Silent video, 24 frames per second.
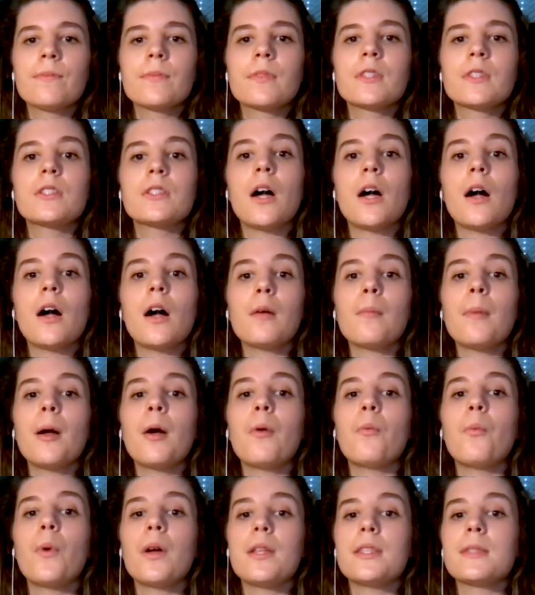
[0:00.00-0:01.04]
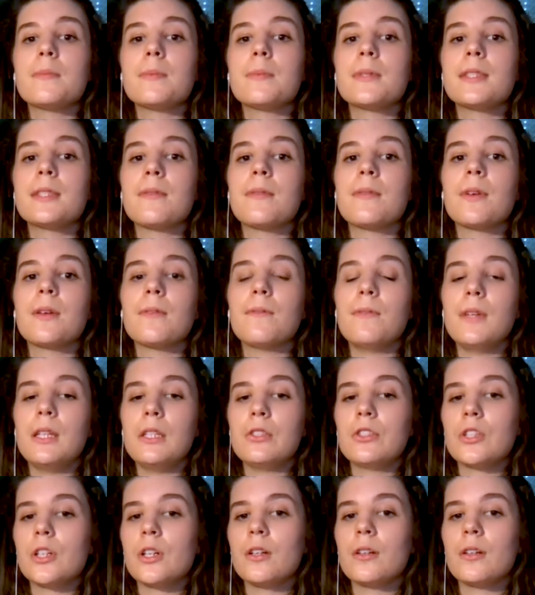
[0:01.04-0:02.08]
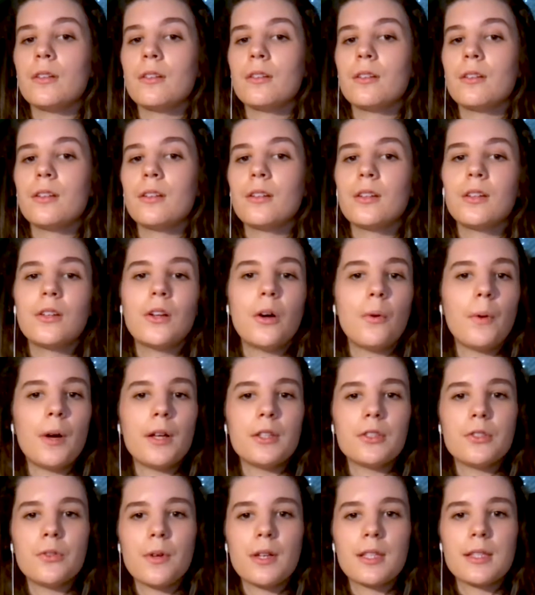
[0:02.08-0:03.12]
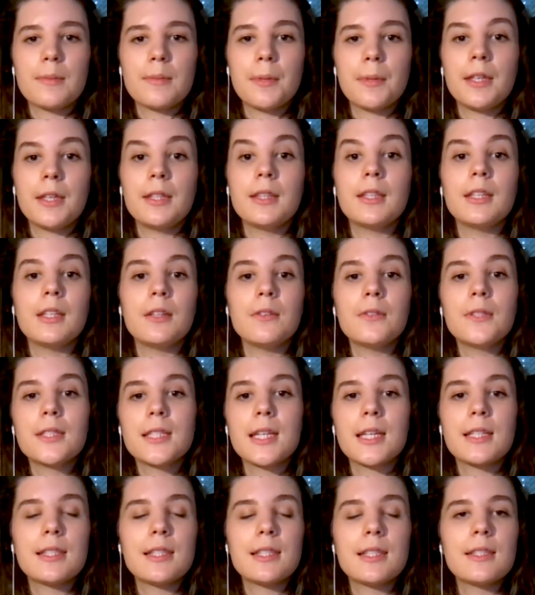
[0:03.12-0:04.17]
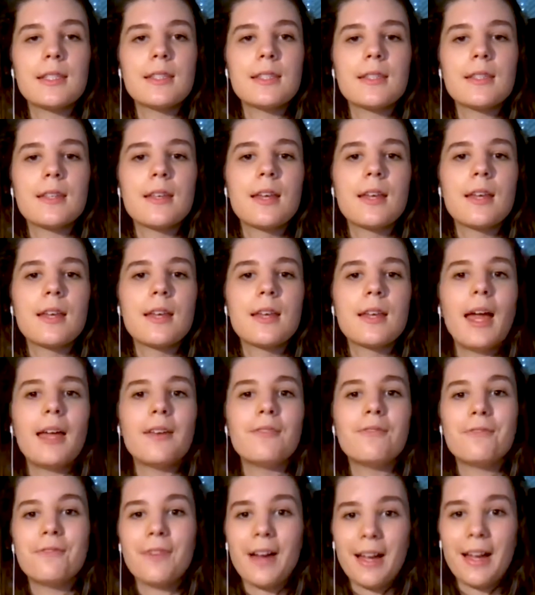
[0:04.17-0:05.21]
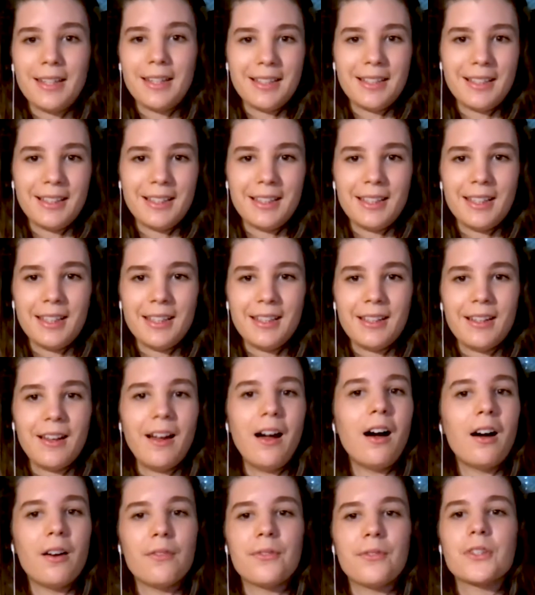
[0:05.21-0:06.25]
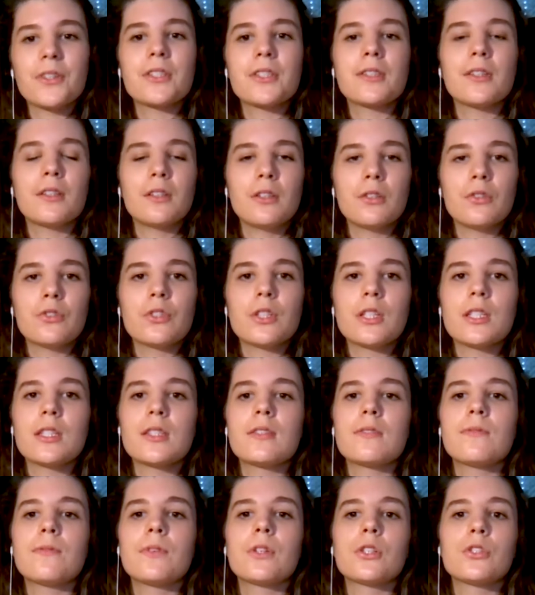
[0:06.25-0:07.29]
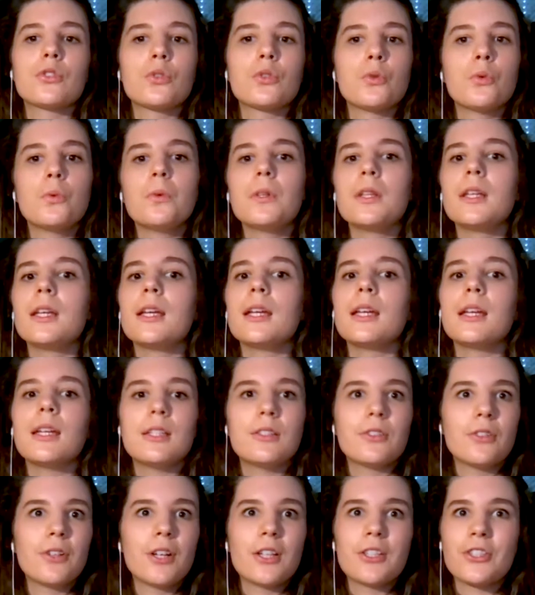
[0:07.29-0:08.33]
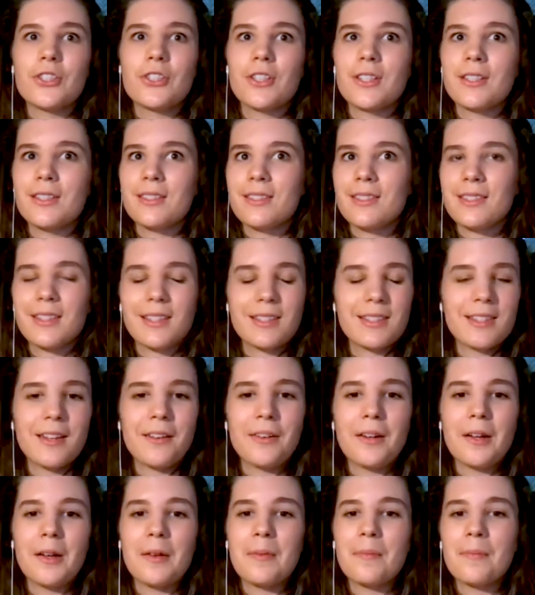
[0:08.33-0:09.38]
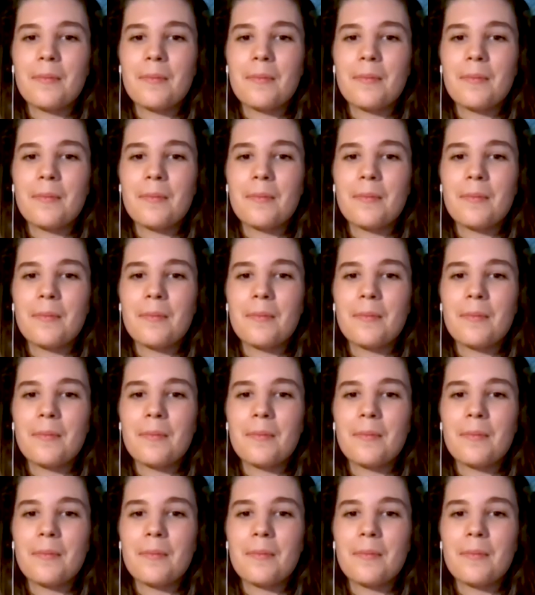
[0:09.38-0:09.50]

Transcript: Talk about one specific feature, go on to explain the use cases, and finally offer solutions for tooling, integrations, etc.